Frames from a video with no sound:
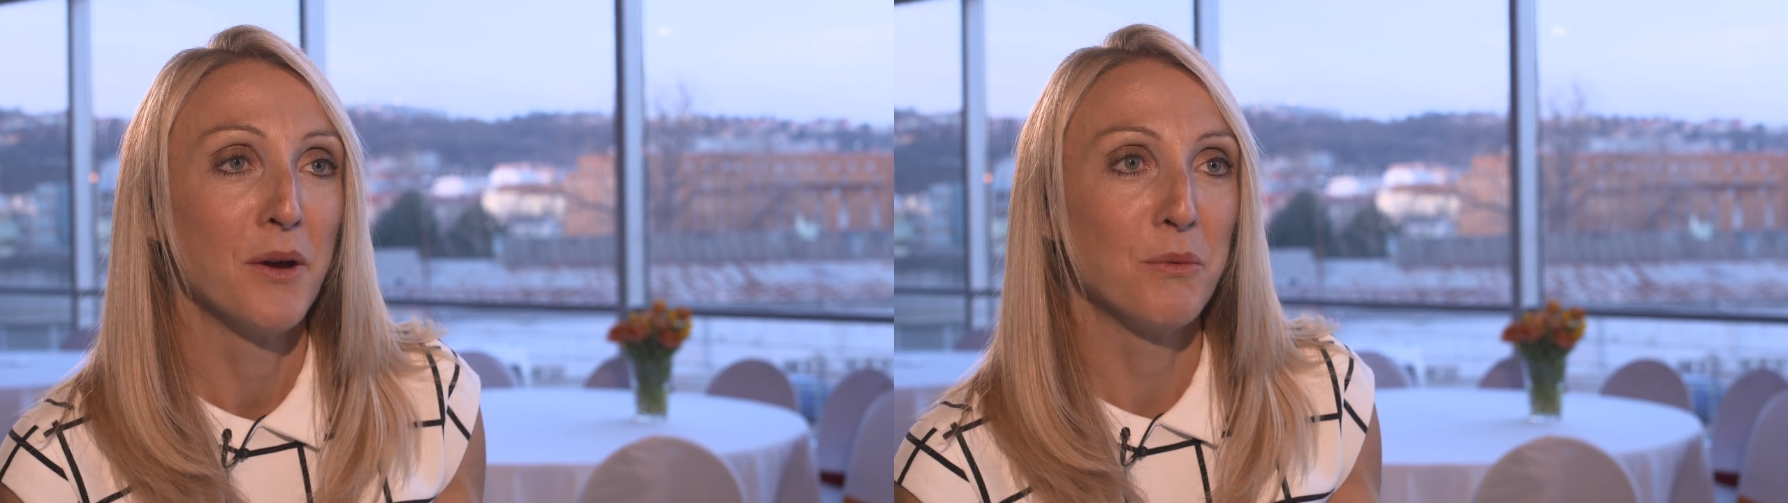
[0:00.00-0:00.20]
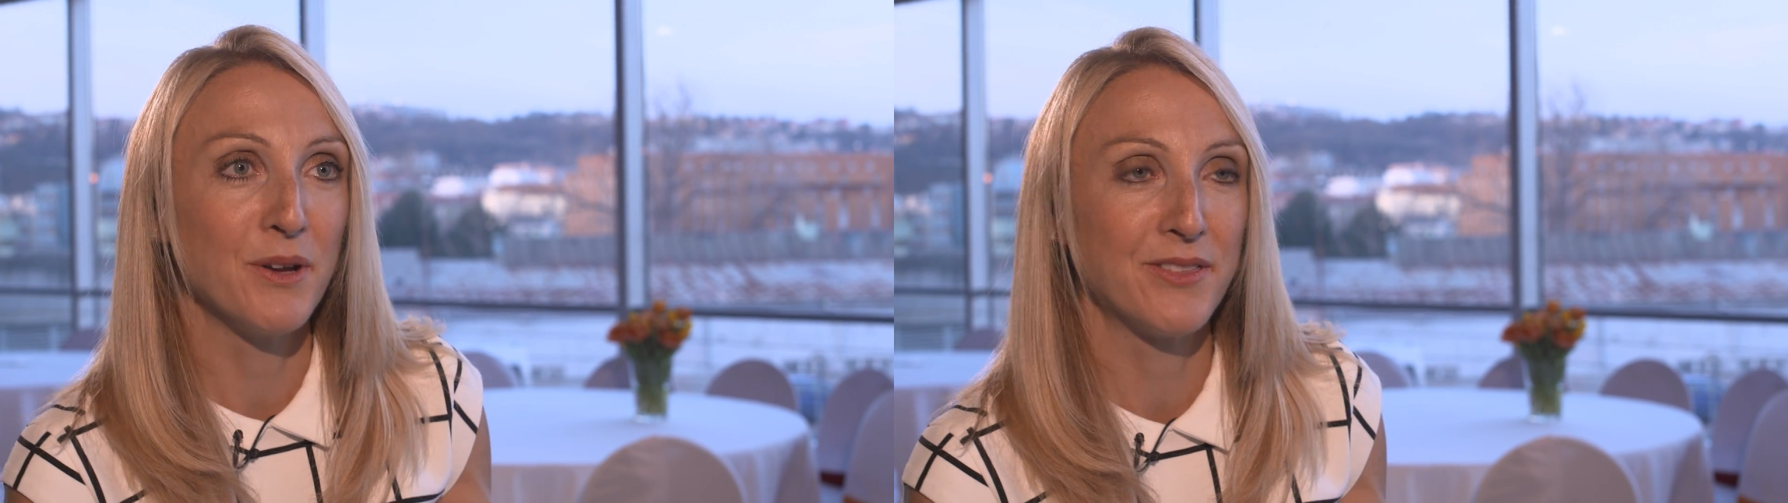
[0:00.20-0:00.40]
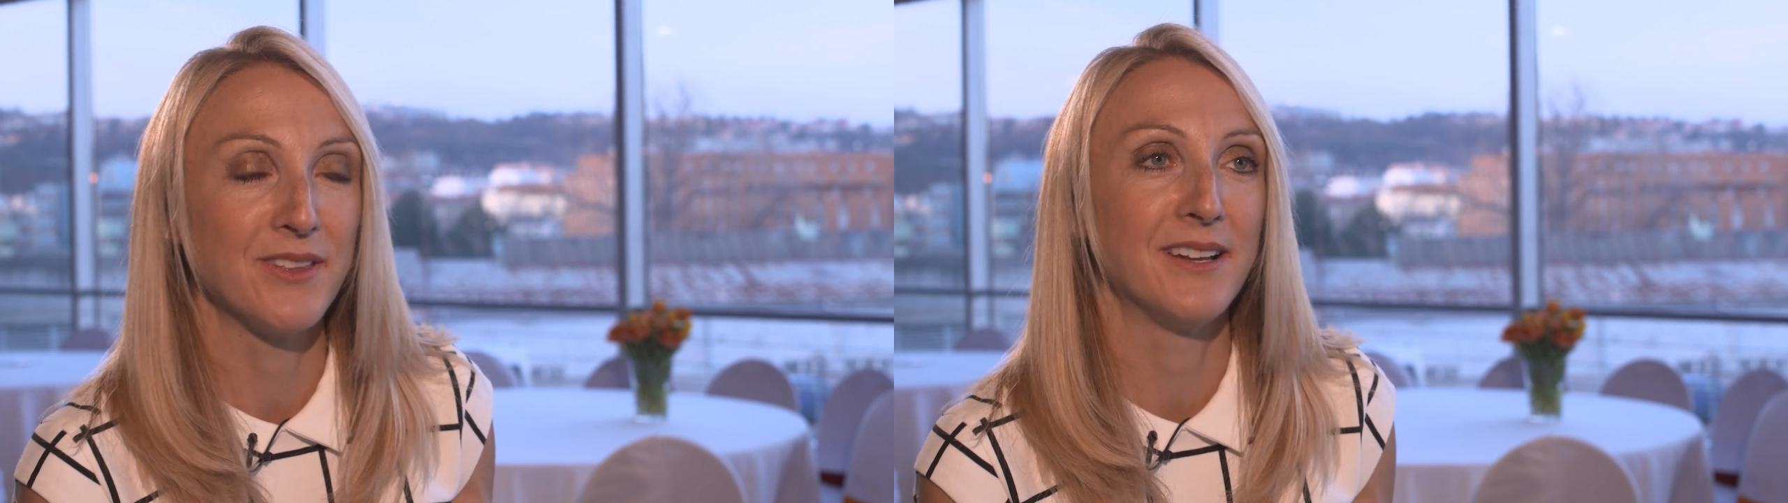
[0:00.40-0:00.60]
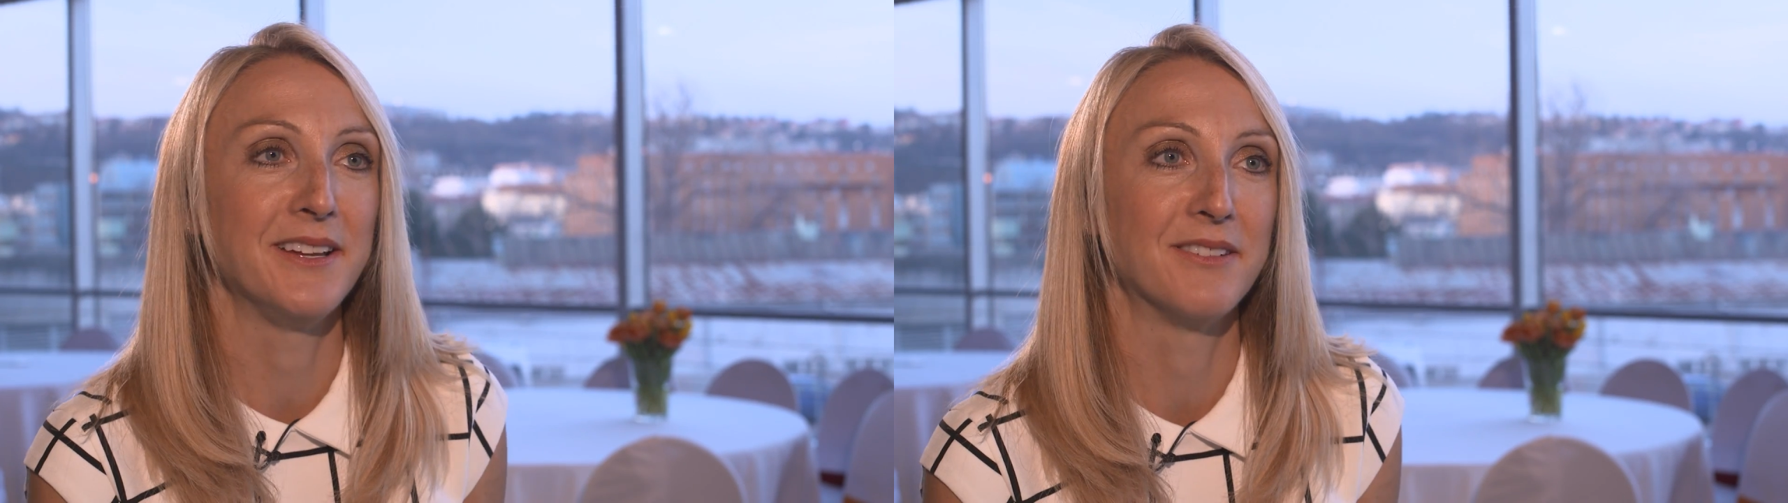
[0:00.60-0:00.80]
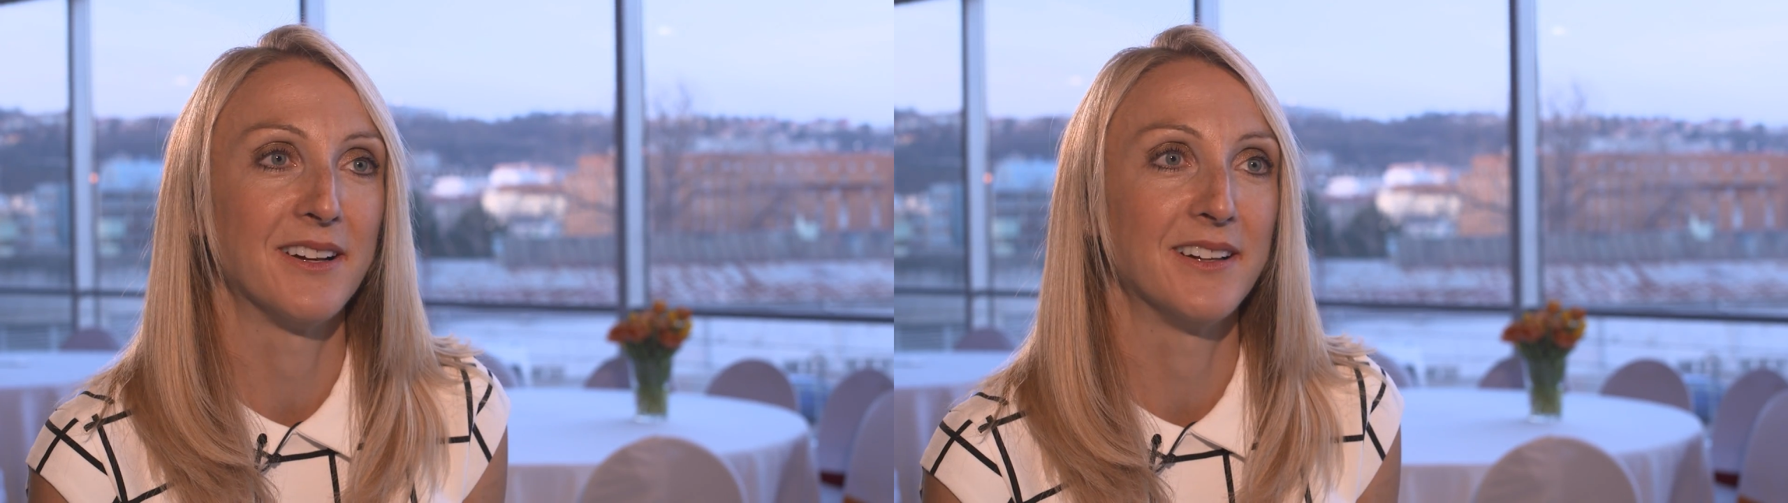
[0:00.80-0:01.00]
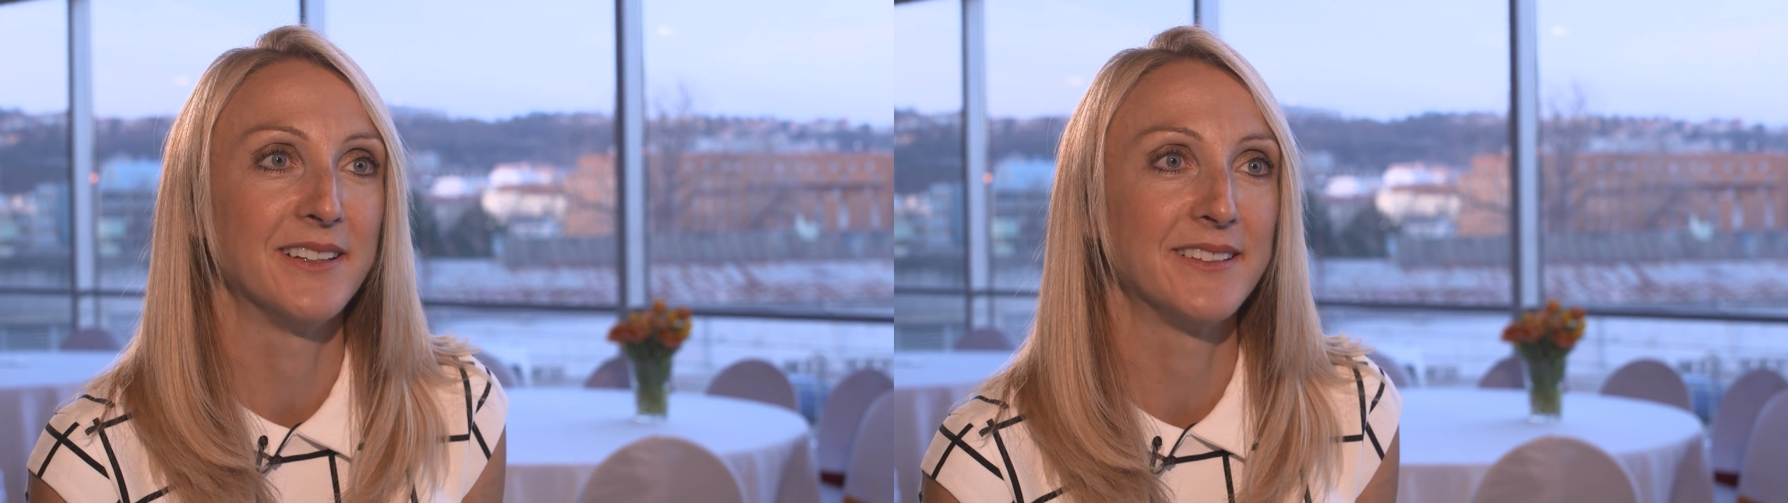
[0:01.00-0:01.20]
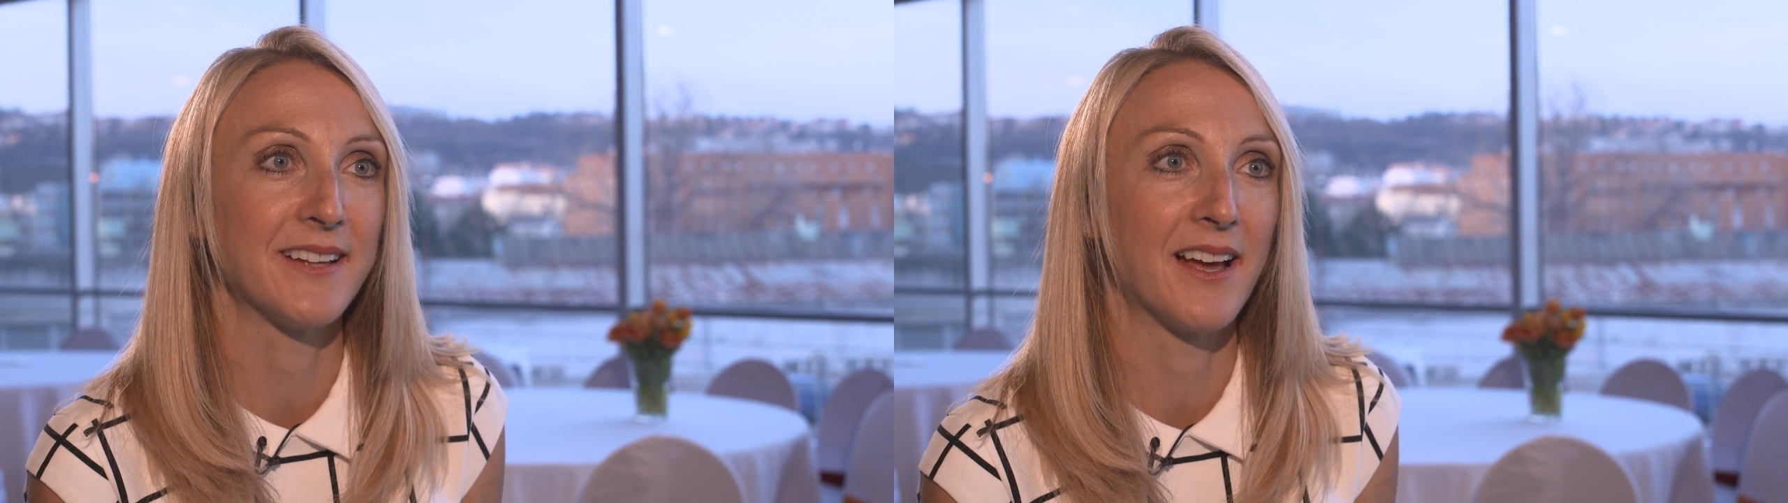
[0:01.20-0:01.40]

with the elite runners.